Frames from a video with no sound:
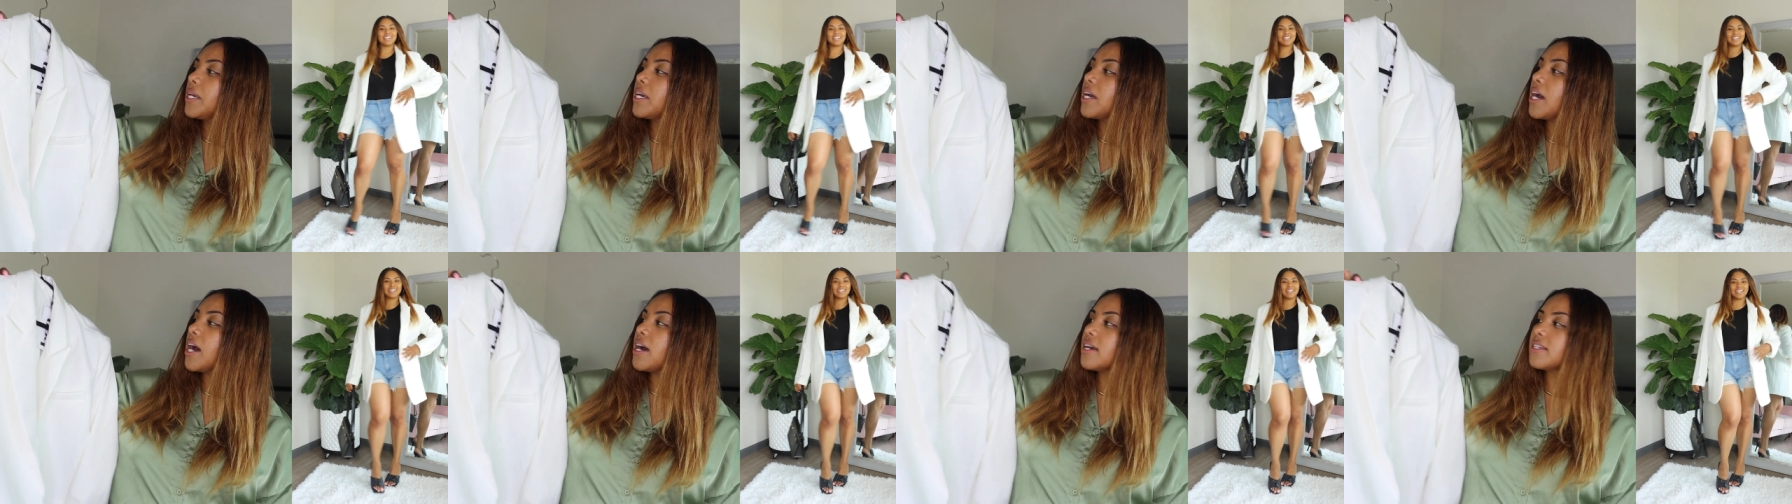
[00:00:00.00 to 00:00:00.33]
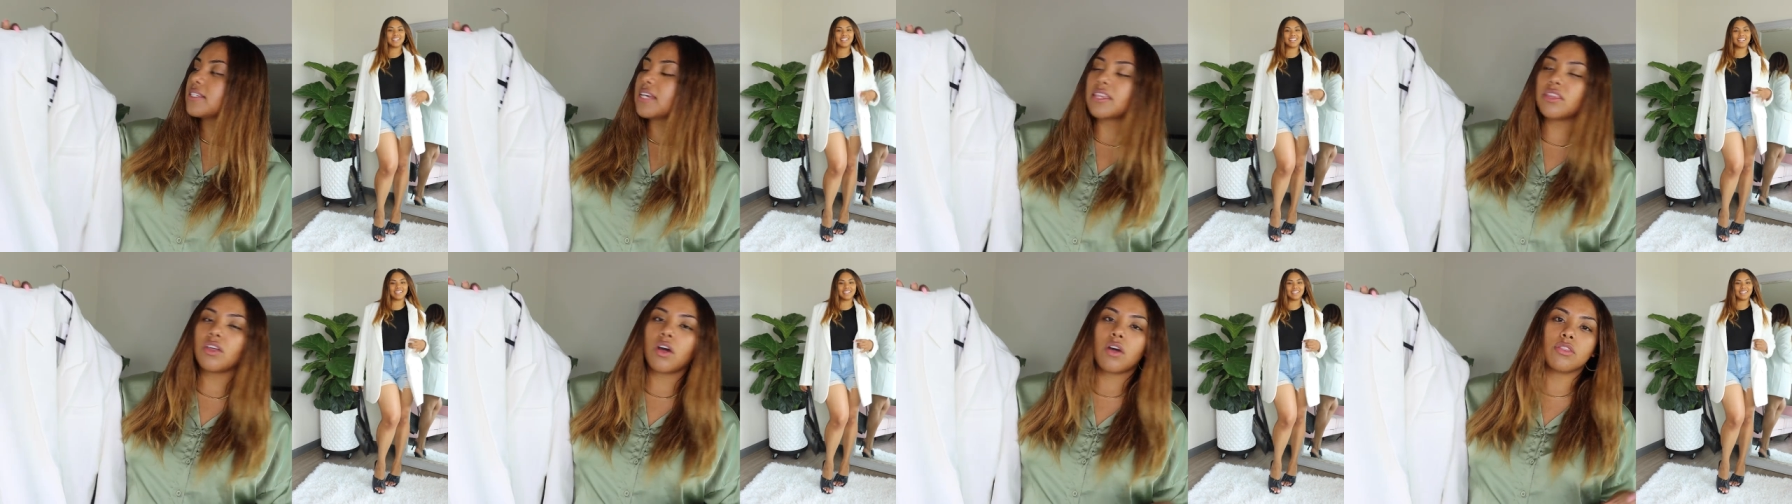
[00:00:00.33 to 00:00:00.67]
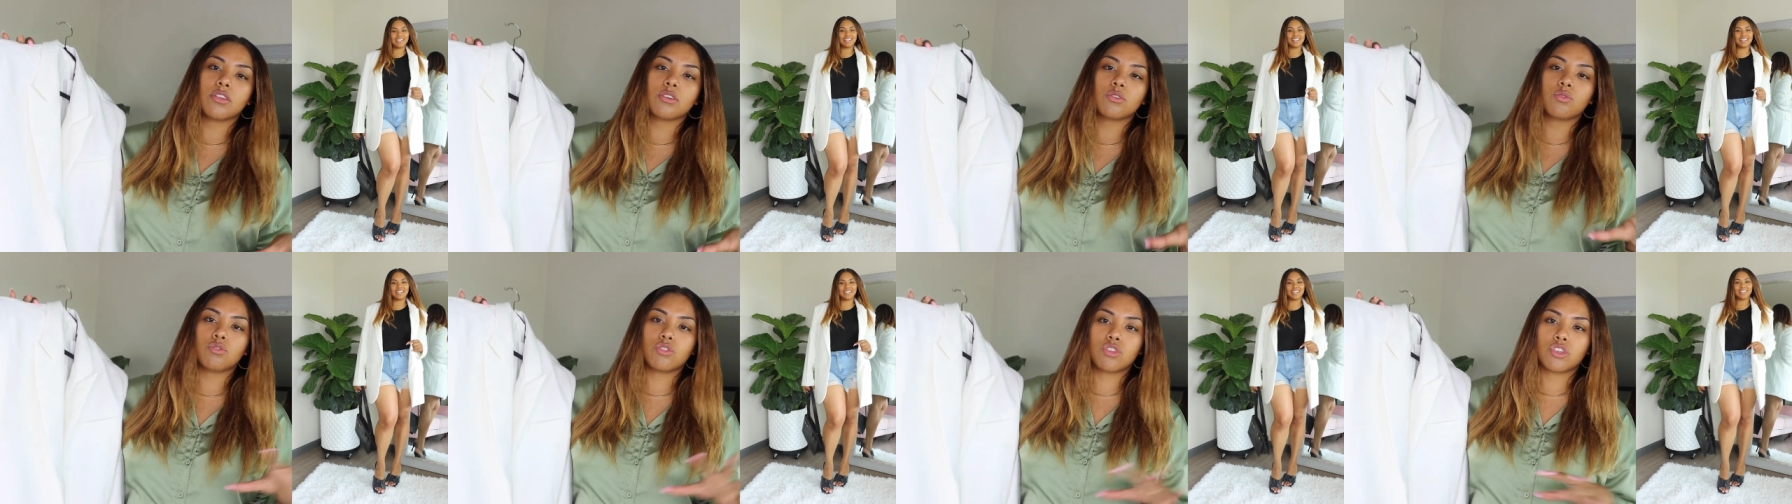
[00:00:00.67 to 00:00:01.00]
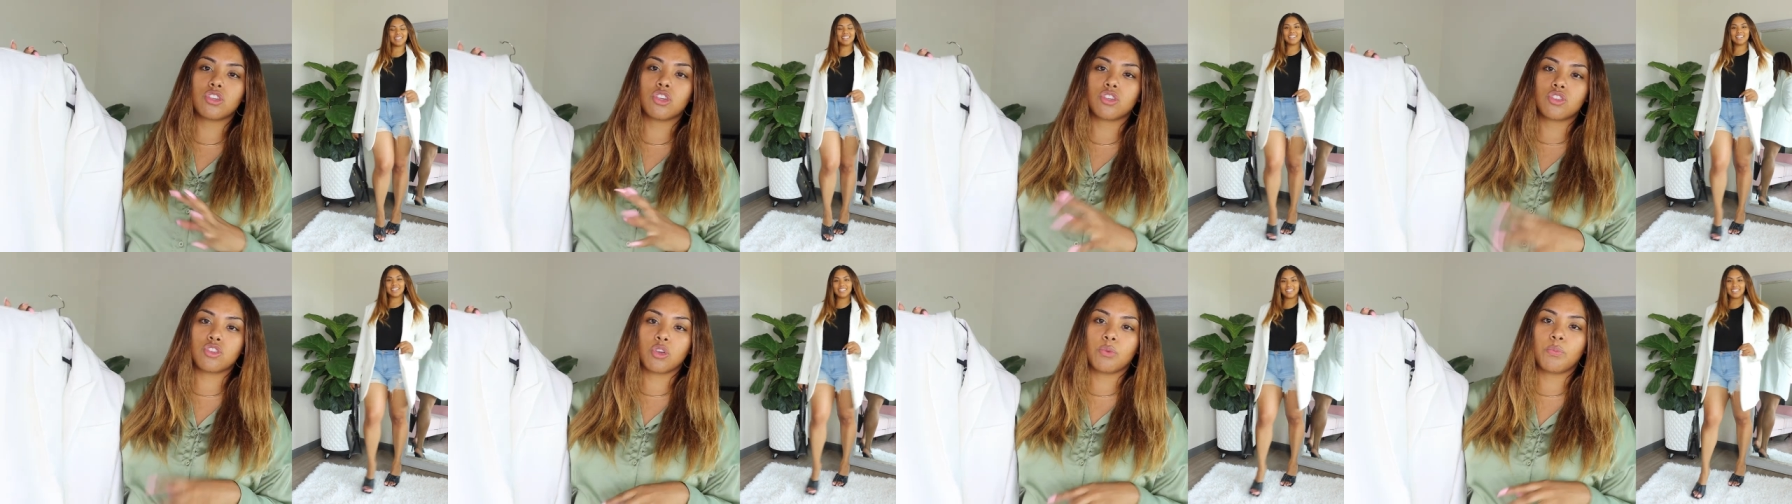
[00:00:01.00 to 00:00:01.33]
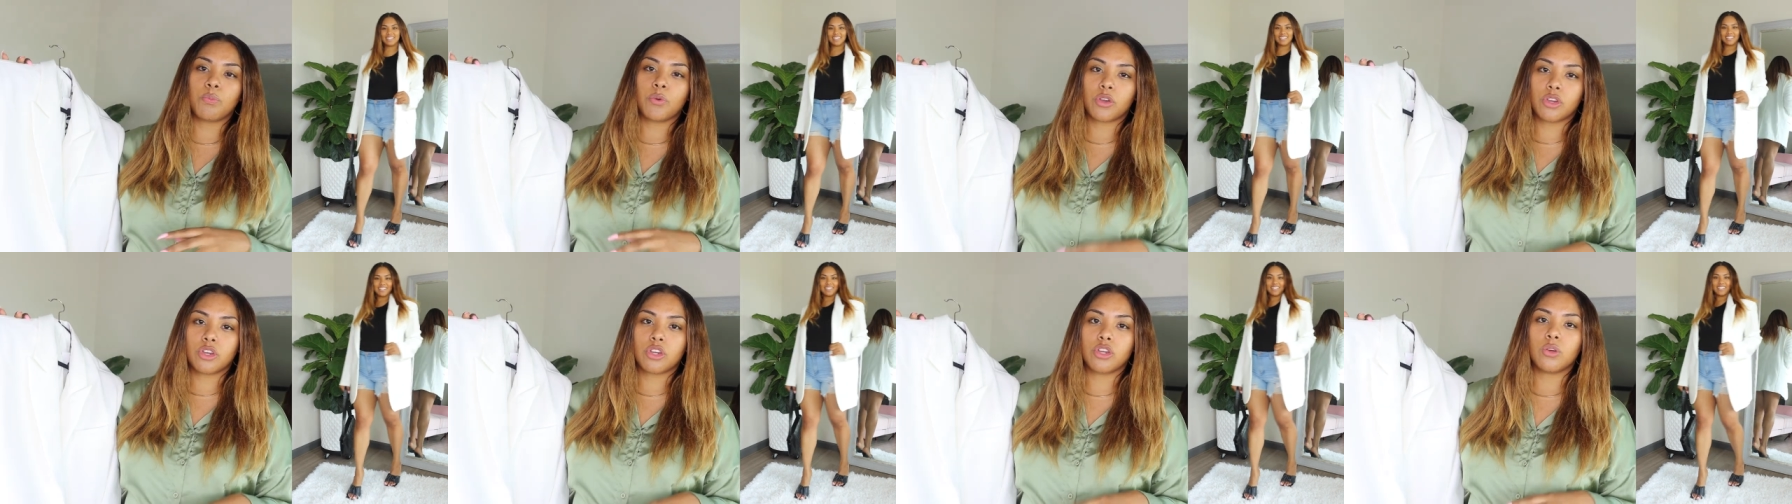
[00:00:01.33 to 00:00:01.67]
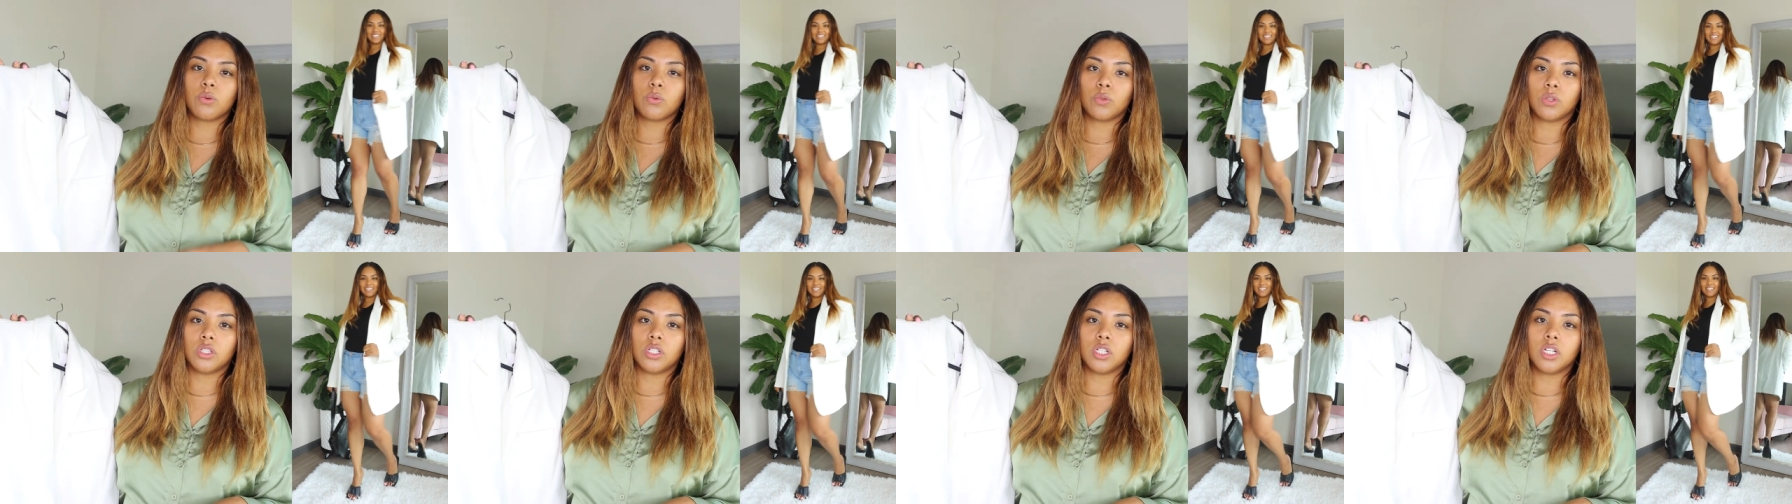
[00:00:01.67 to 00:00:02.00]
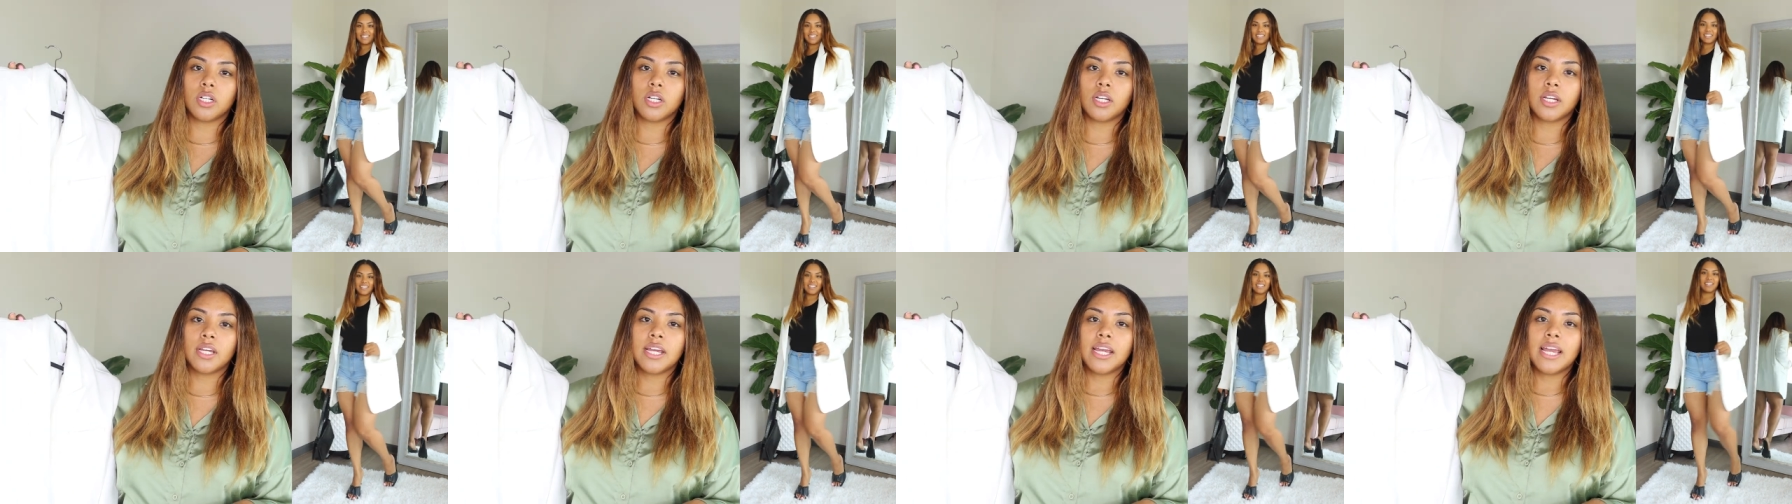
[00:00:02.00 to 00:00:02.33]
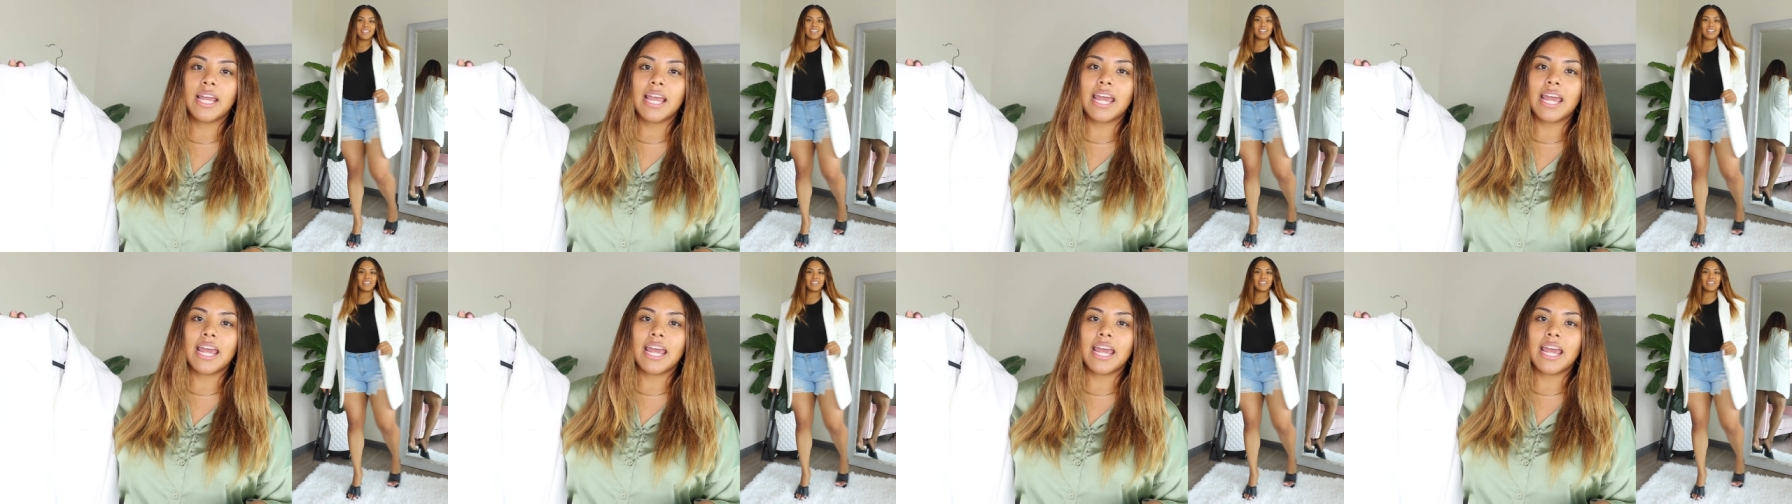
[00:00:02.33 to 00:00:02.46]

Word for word: because I thought this was just a super cute look